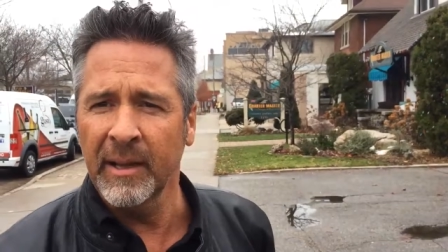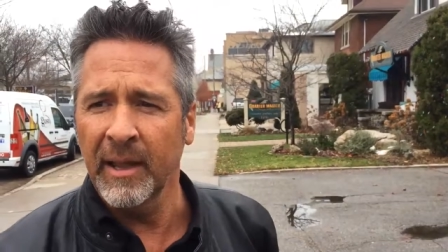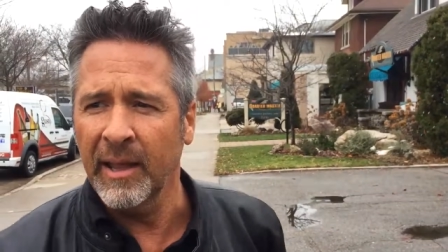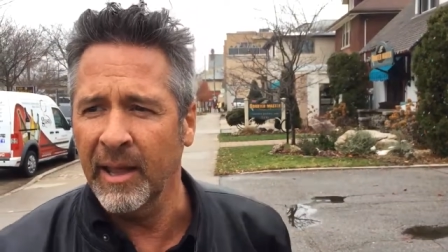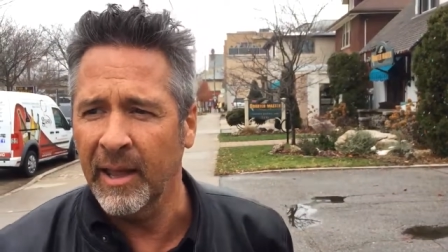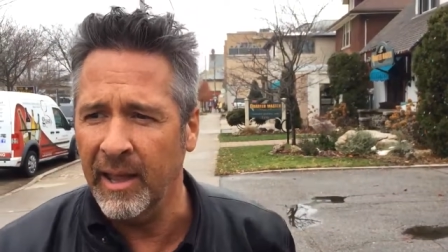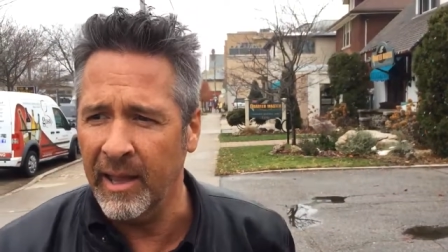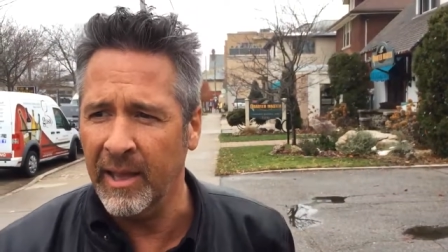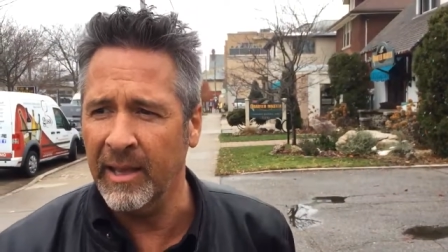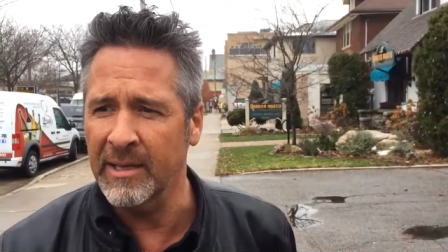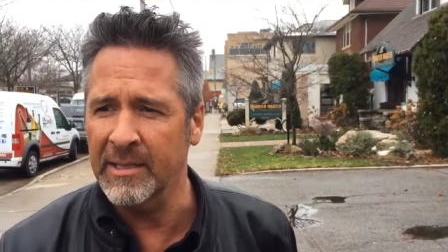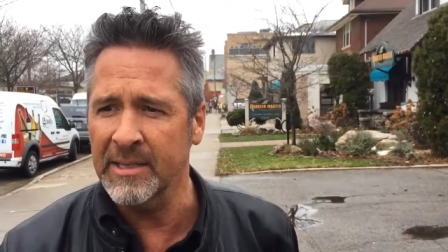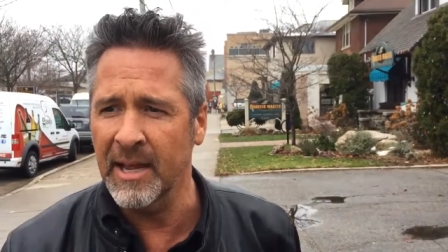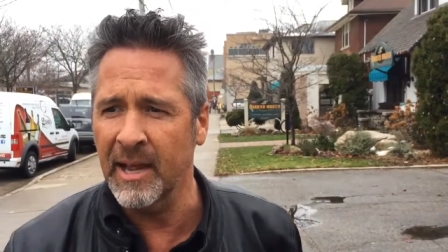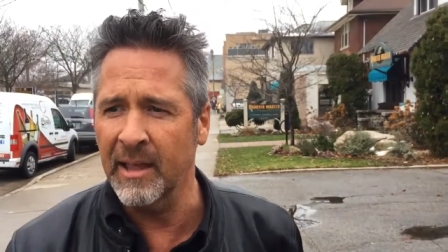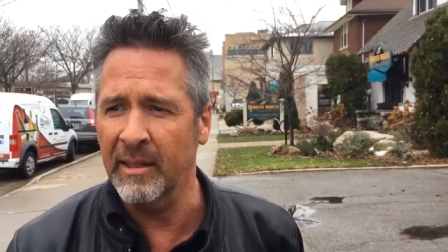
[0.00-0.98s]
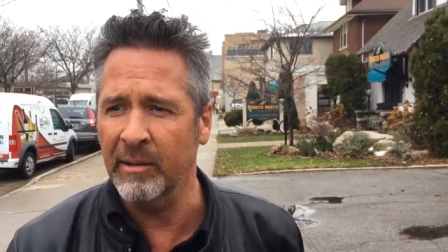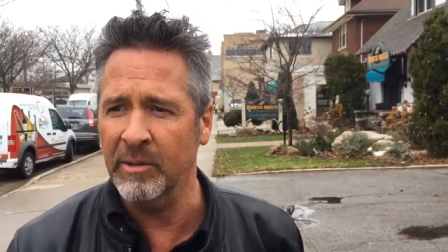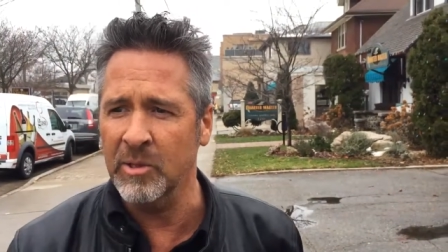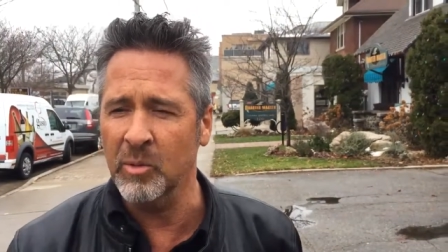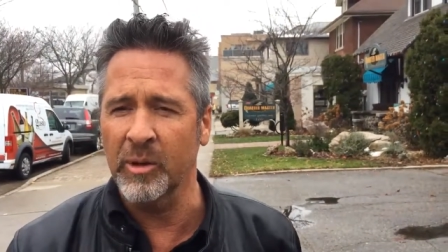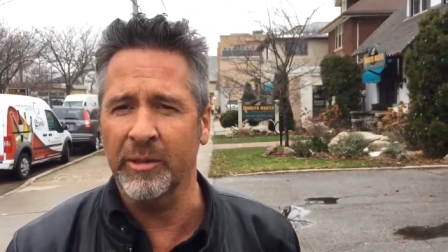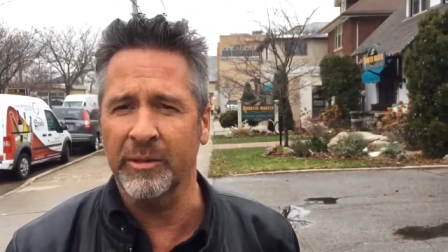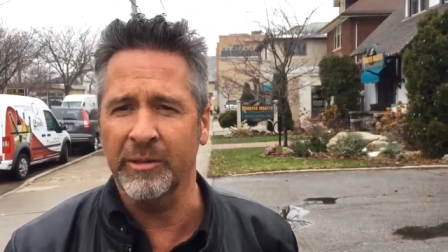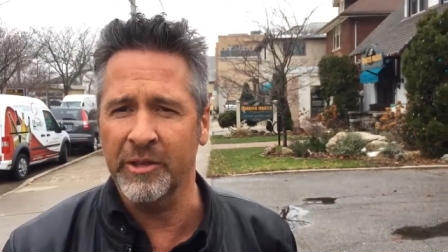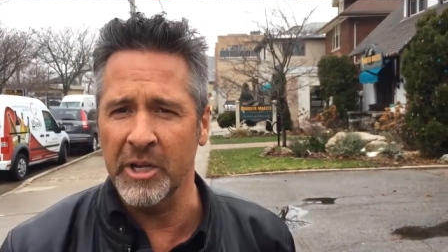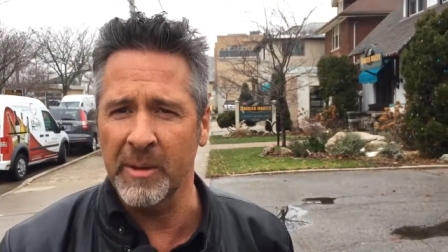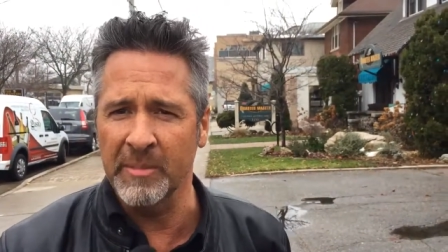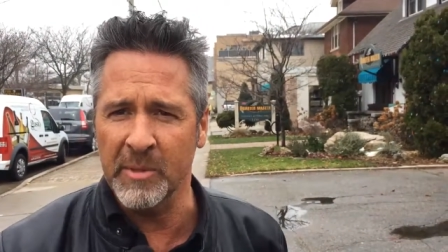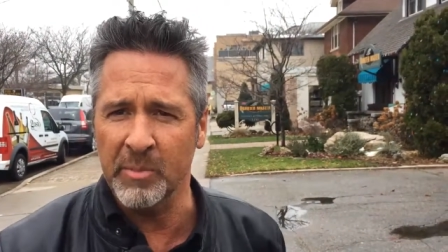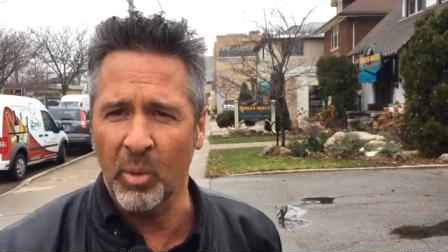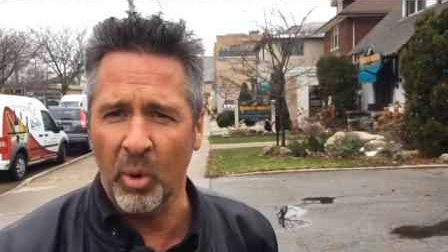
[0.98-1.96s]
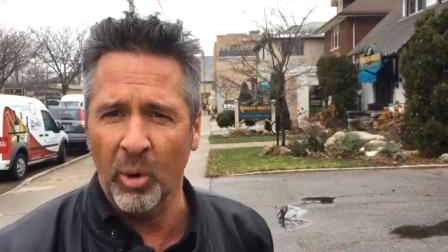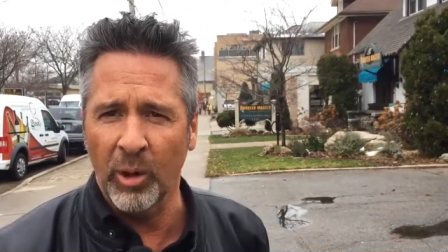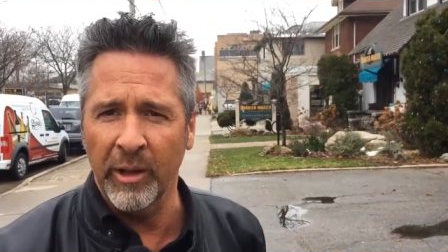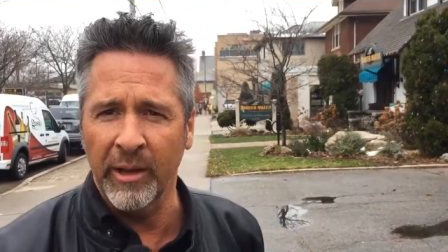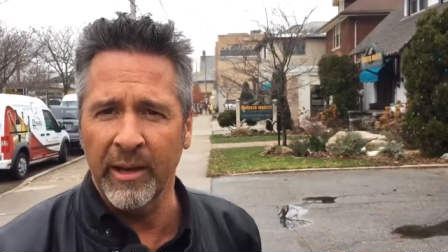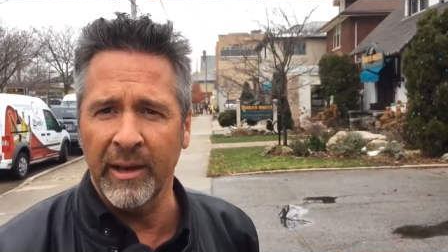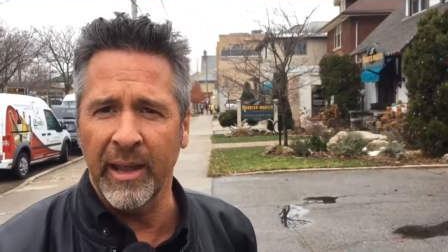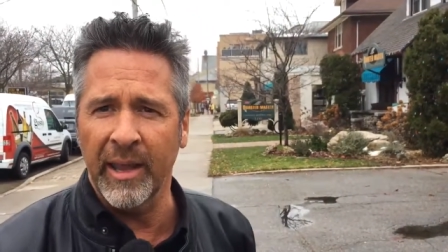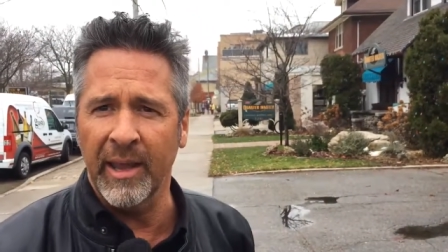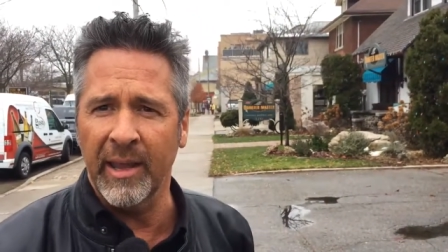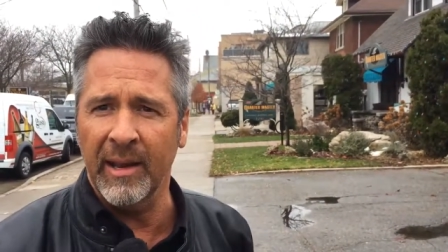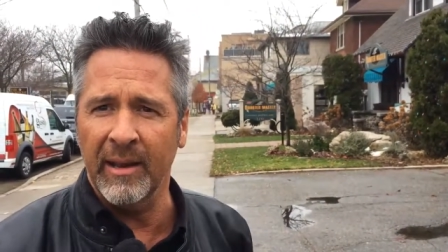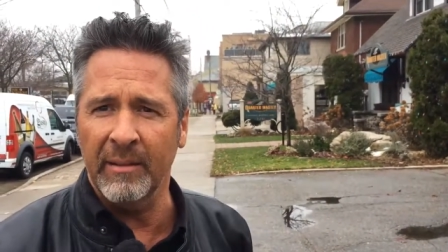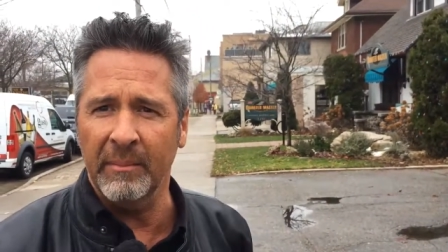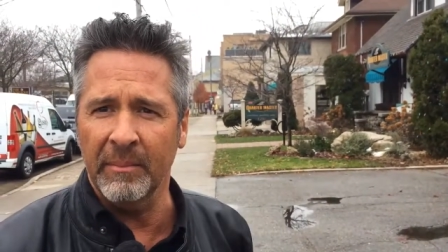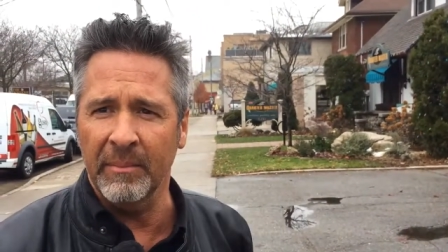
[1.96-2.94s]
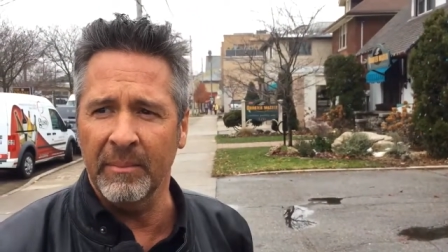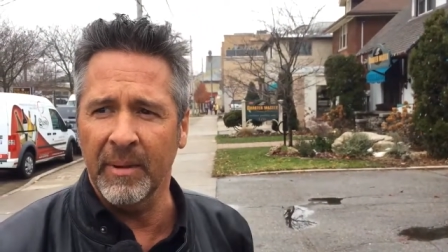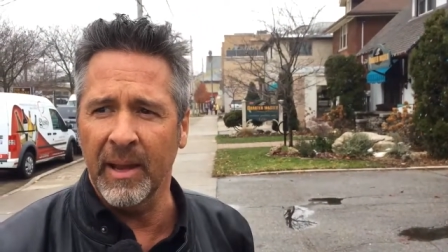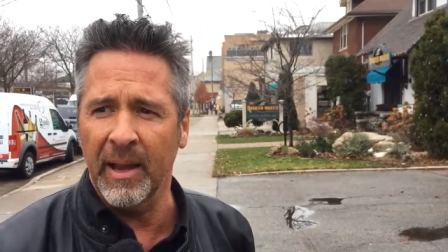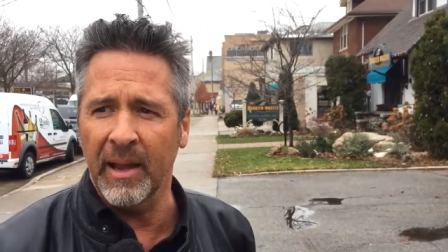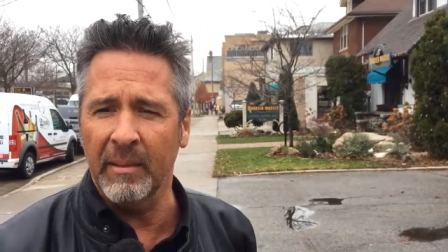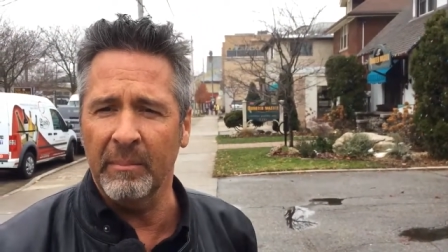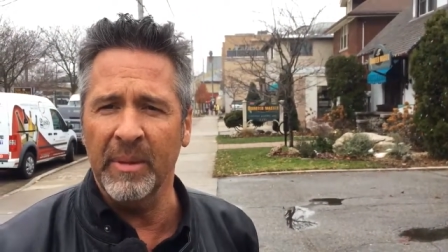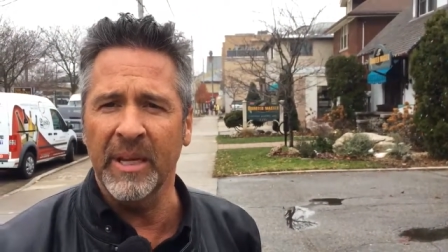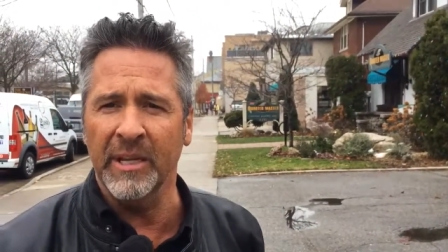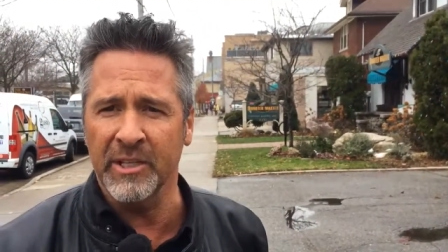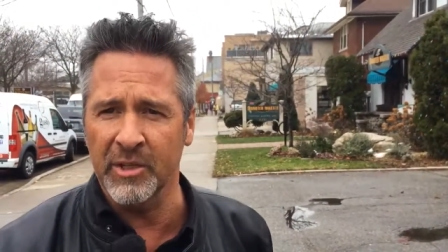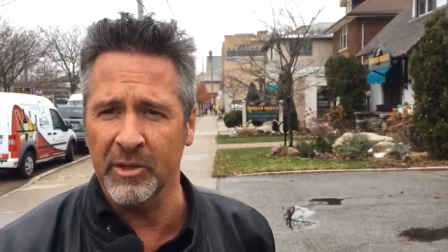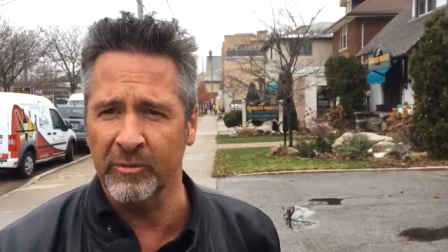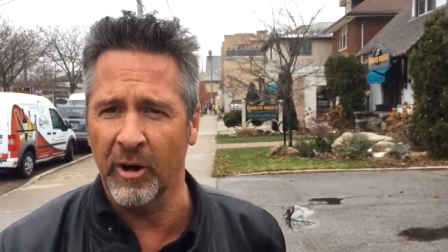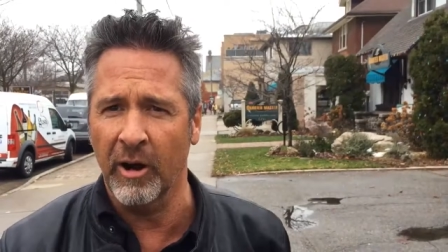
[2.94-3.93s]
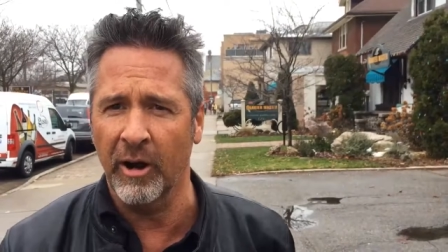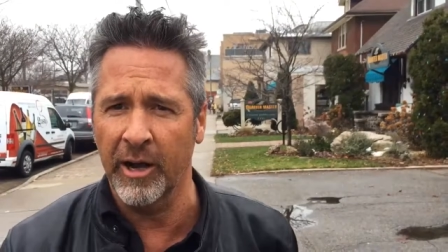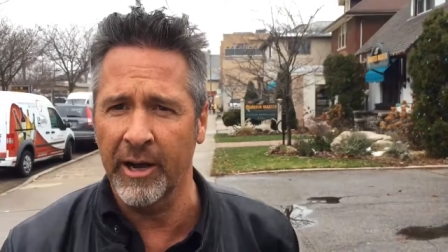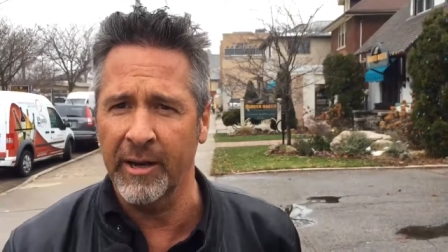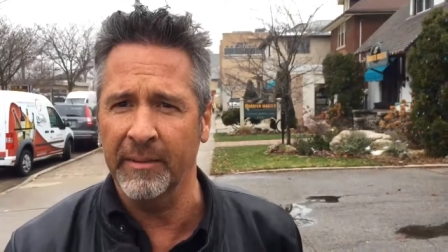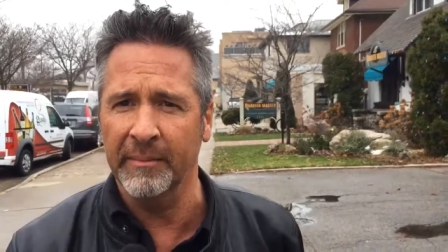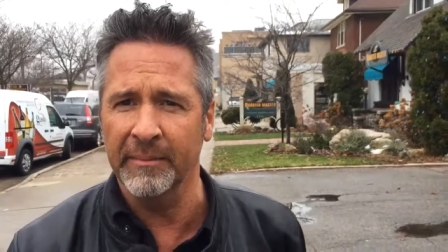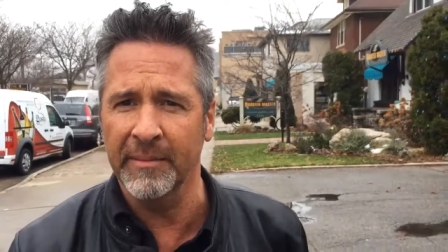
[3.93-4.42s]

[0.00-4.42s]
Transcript: and uh, that was with James Brolin and uh, Mena Suvari.